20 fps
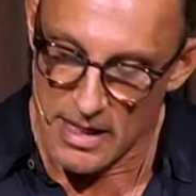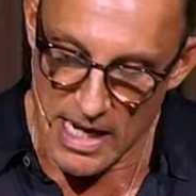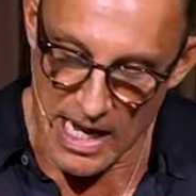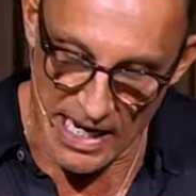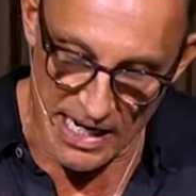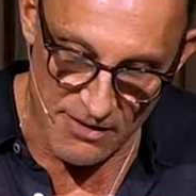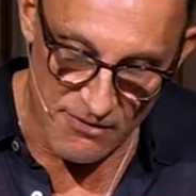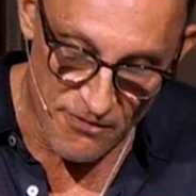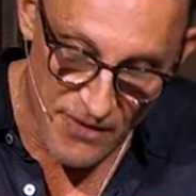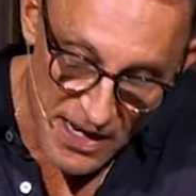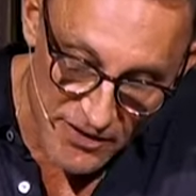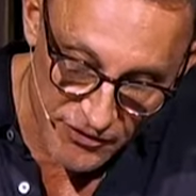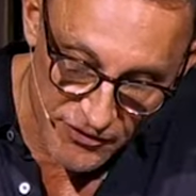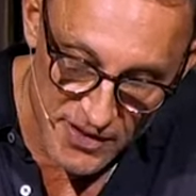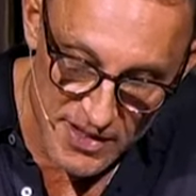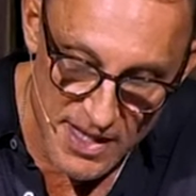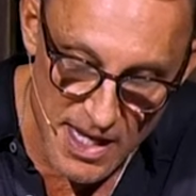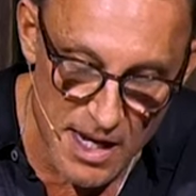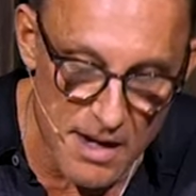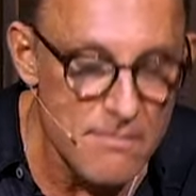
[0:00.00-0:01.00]
I invest
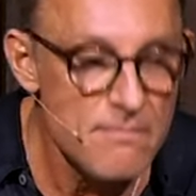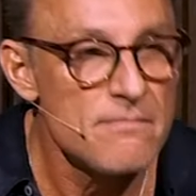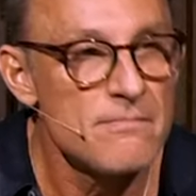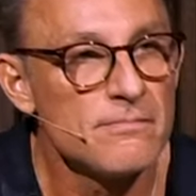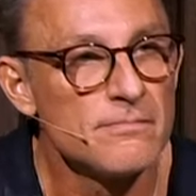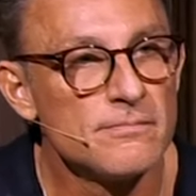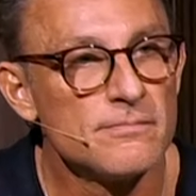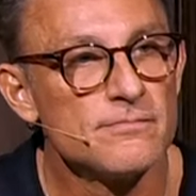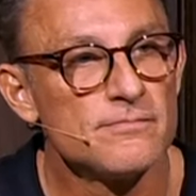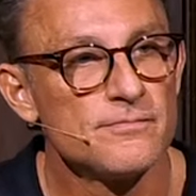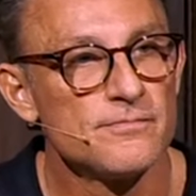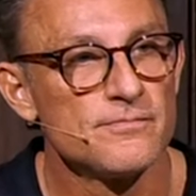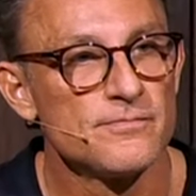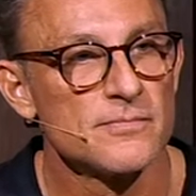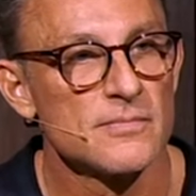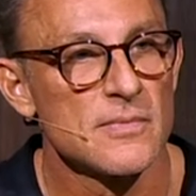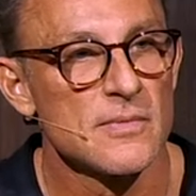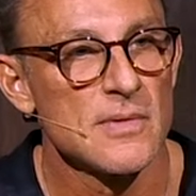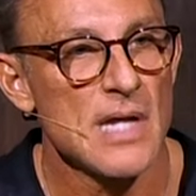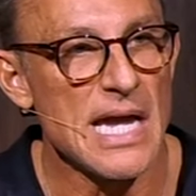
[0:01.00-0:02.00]
in them.
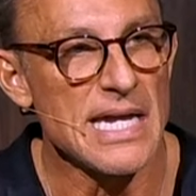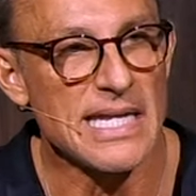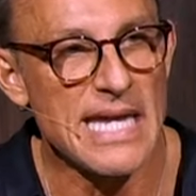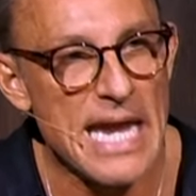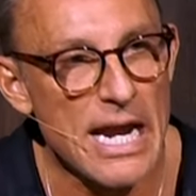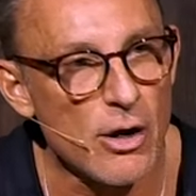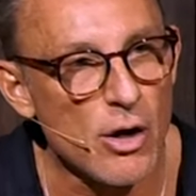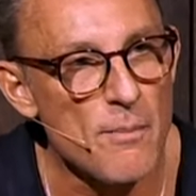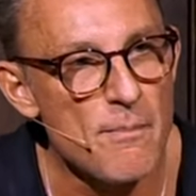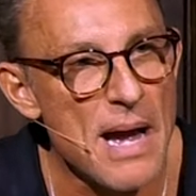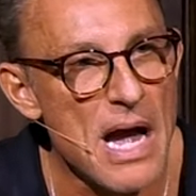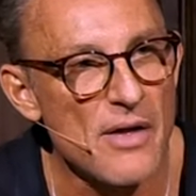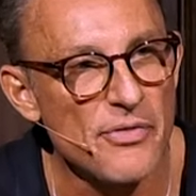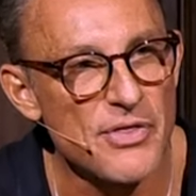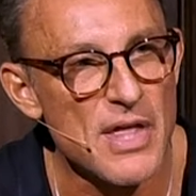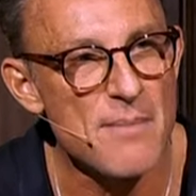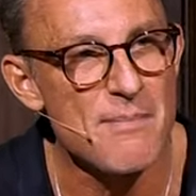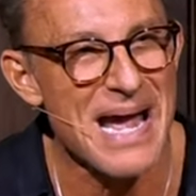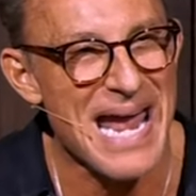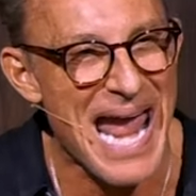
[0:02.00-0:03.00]
I care
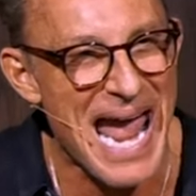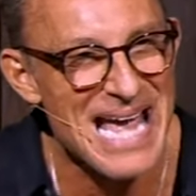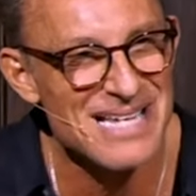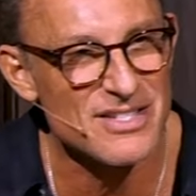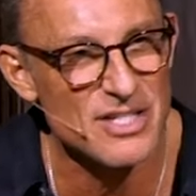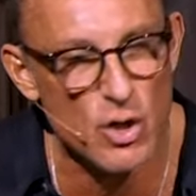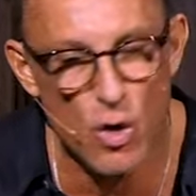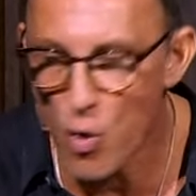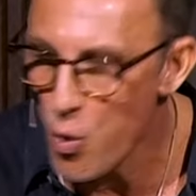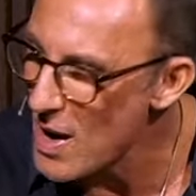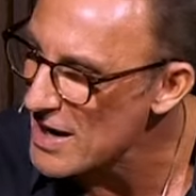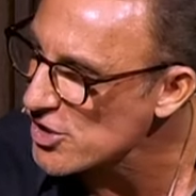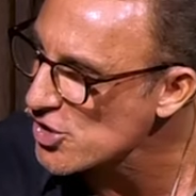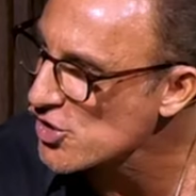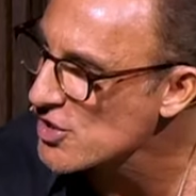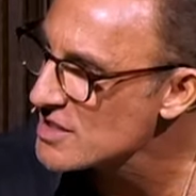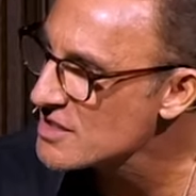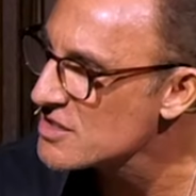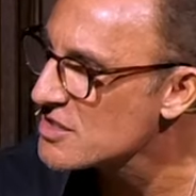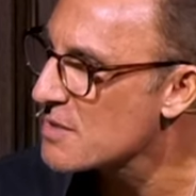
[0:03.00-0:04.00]
about them. I ask
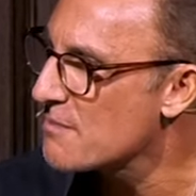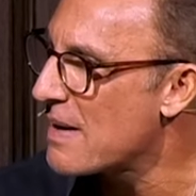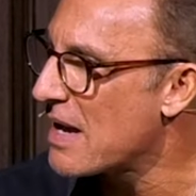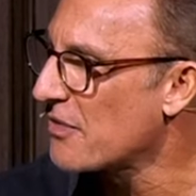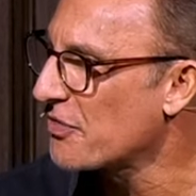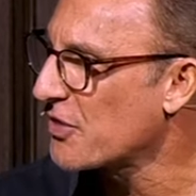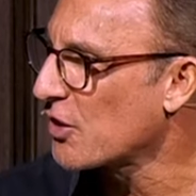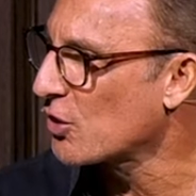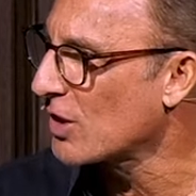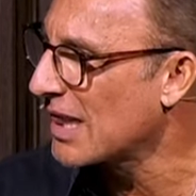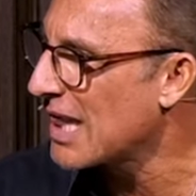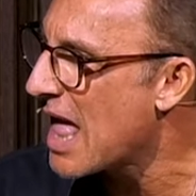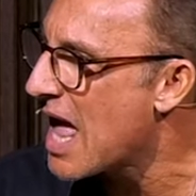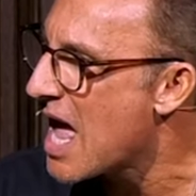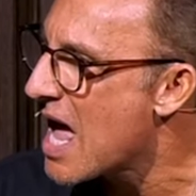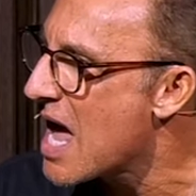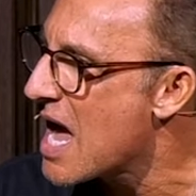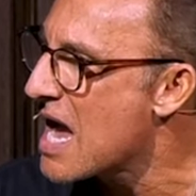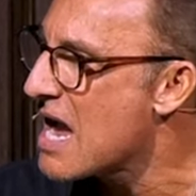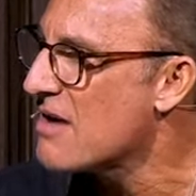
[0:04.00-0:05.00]
questions about their
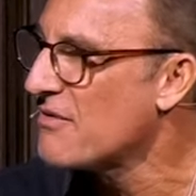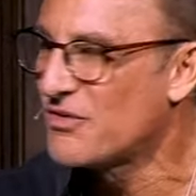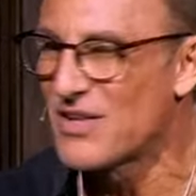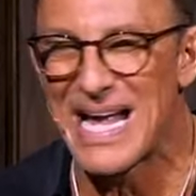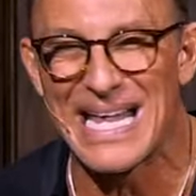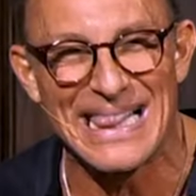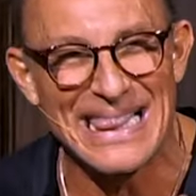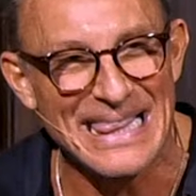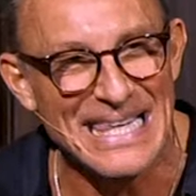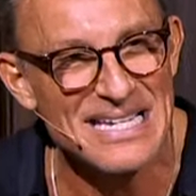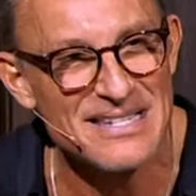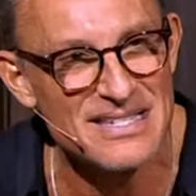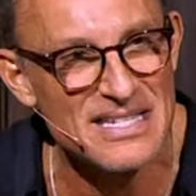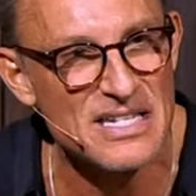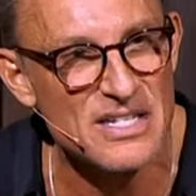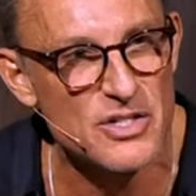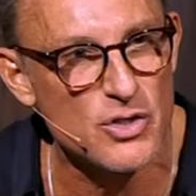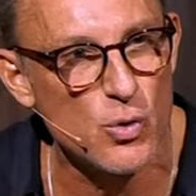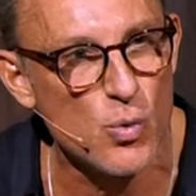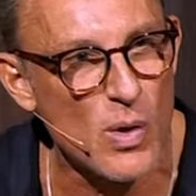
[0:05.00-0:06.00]
lives. I
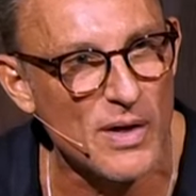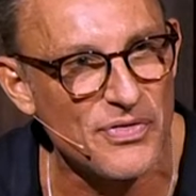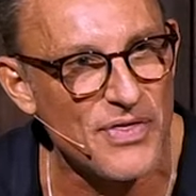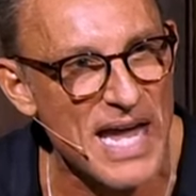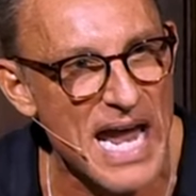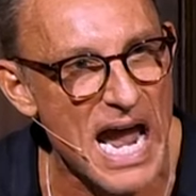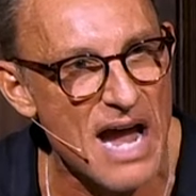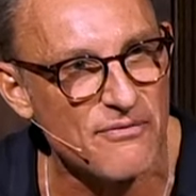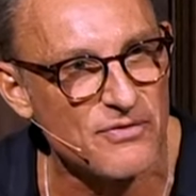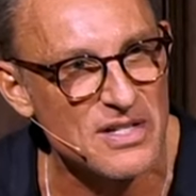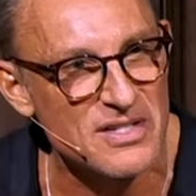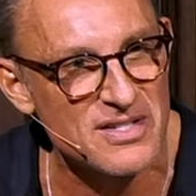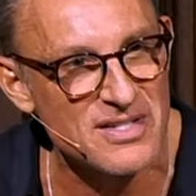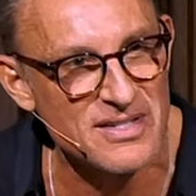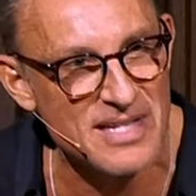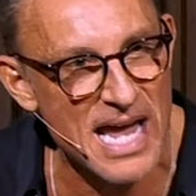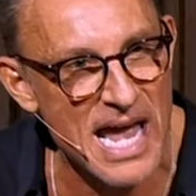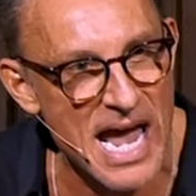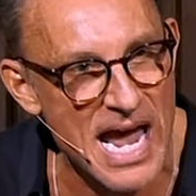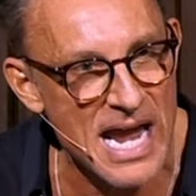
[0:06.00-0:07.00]
listen to what they have to
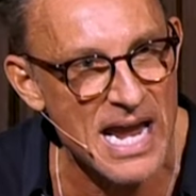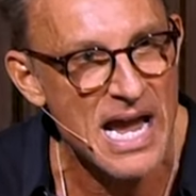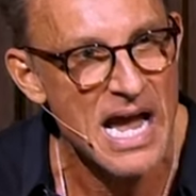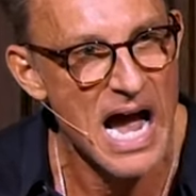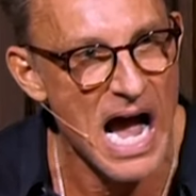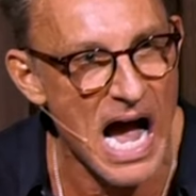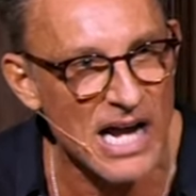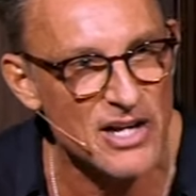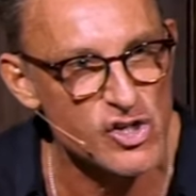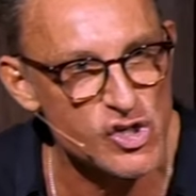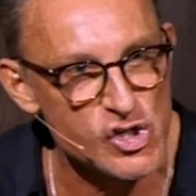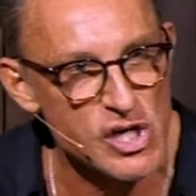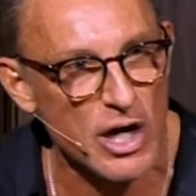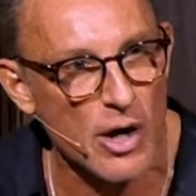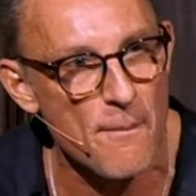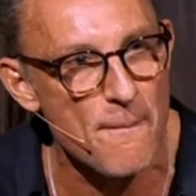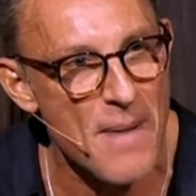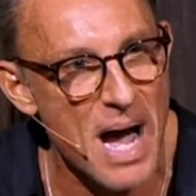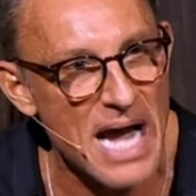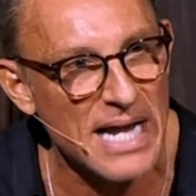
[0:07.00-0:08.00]
say. I
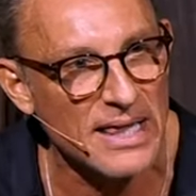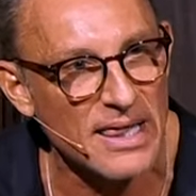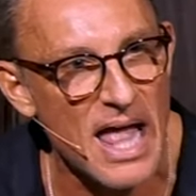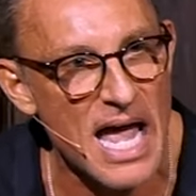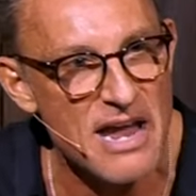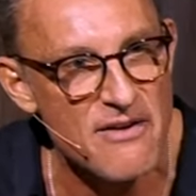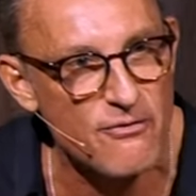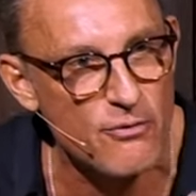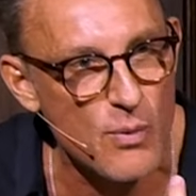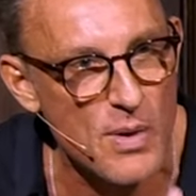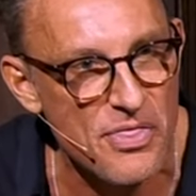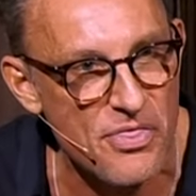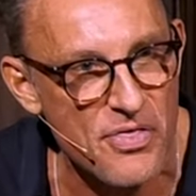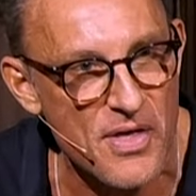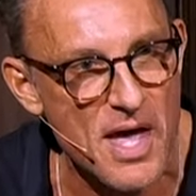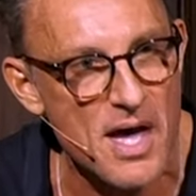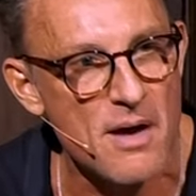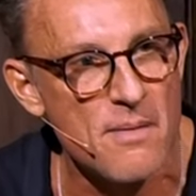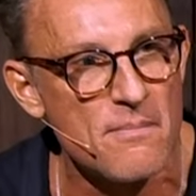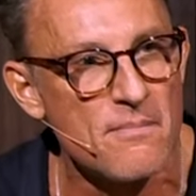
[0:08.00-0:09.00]
share my life with
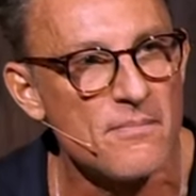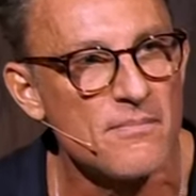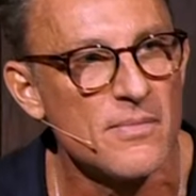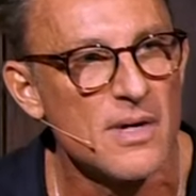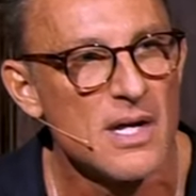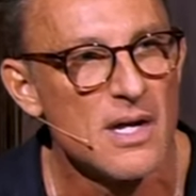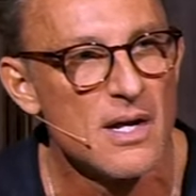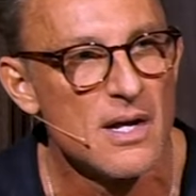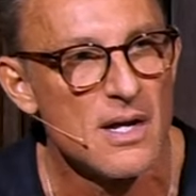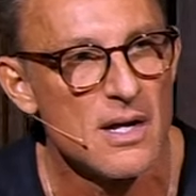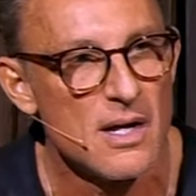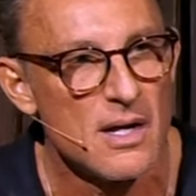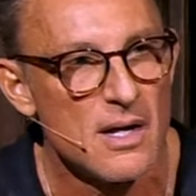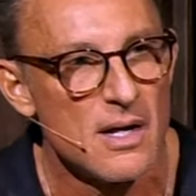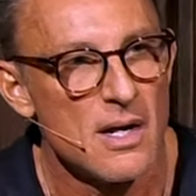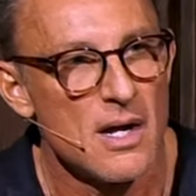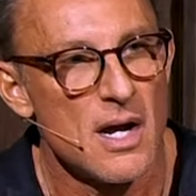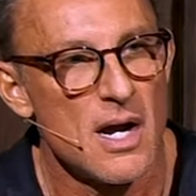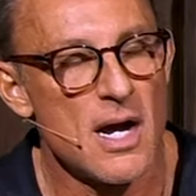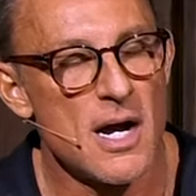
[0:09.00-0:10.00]
them.
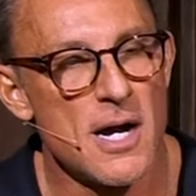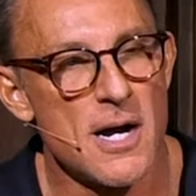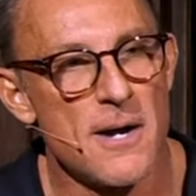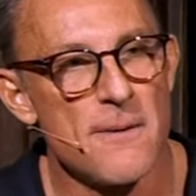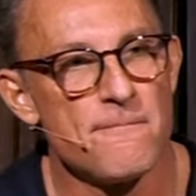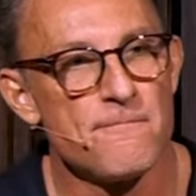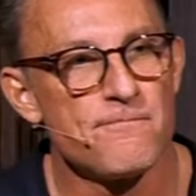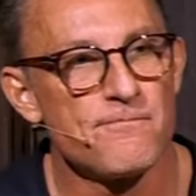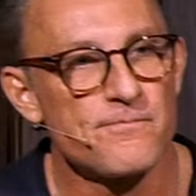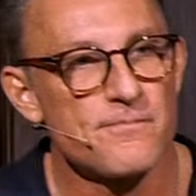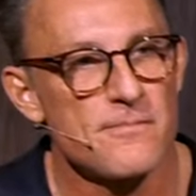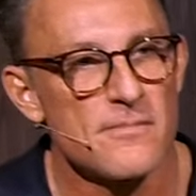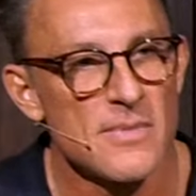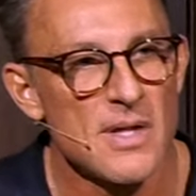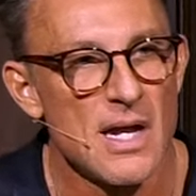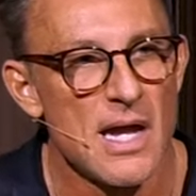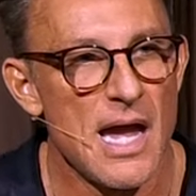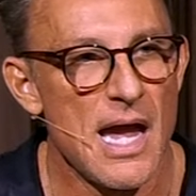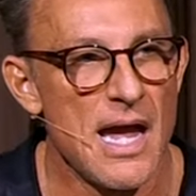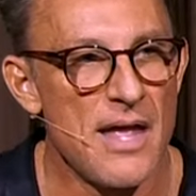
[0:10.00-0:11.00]
Um,
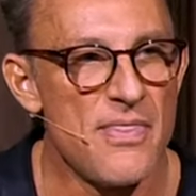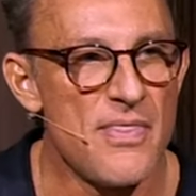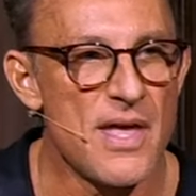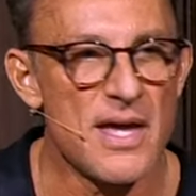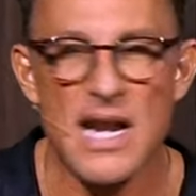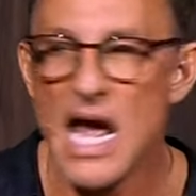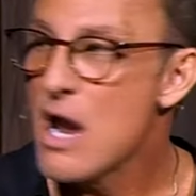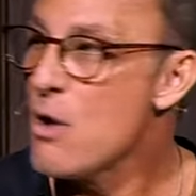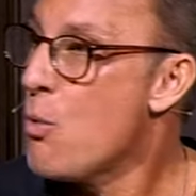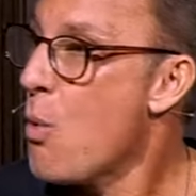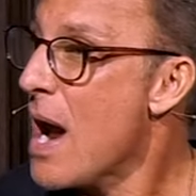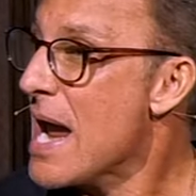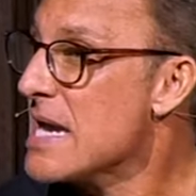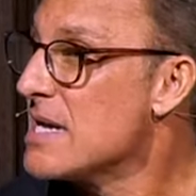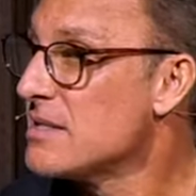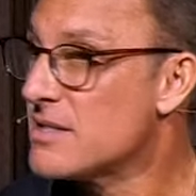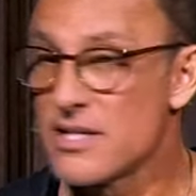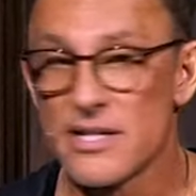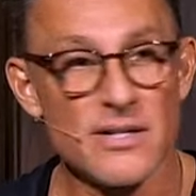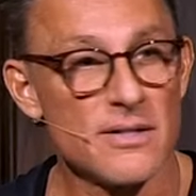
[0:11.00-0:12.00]
and then I
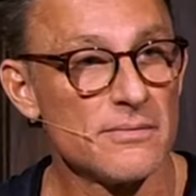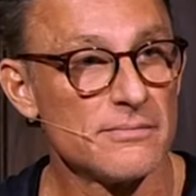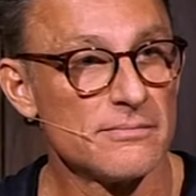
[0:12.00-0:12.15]
wait.